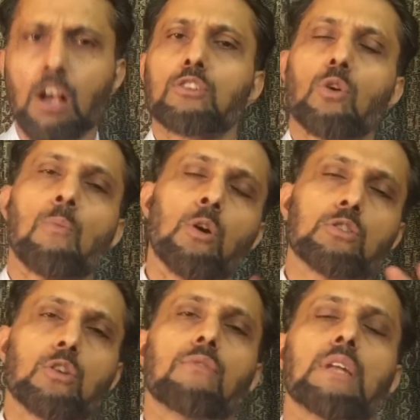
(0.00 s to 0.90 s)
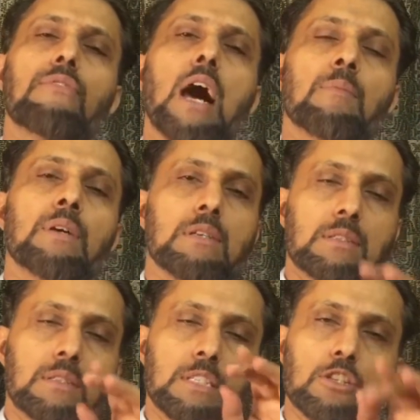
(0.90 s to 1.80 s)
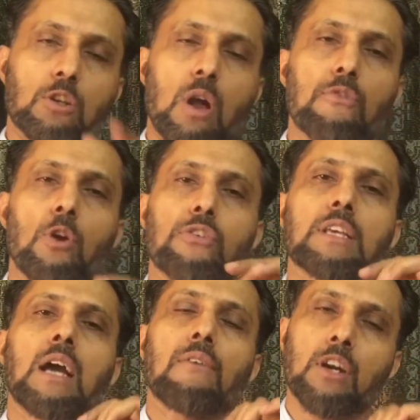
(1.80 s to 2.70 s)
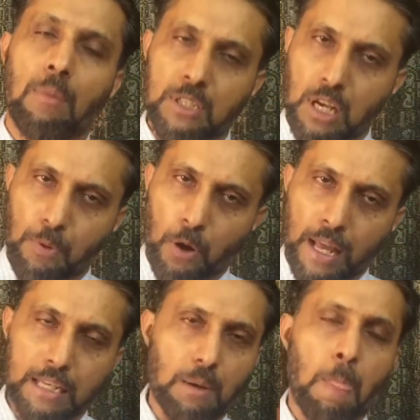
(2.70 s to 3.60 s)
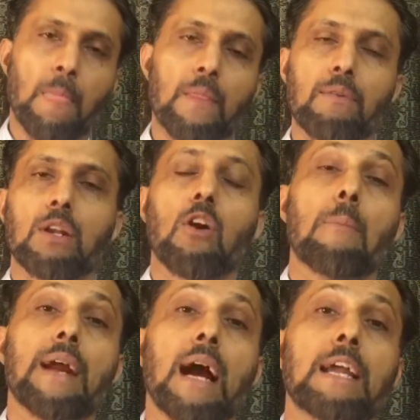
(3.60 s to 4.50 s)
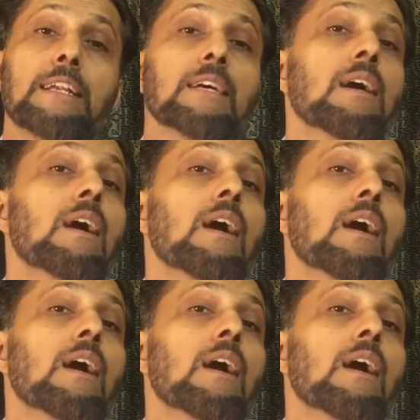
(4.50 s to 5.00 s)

So most of the farmers, instead of using our domestic product, they will go behind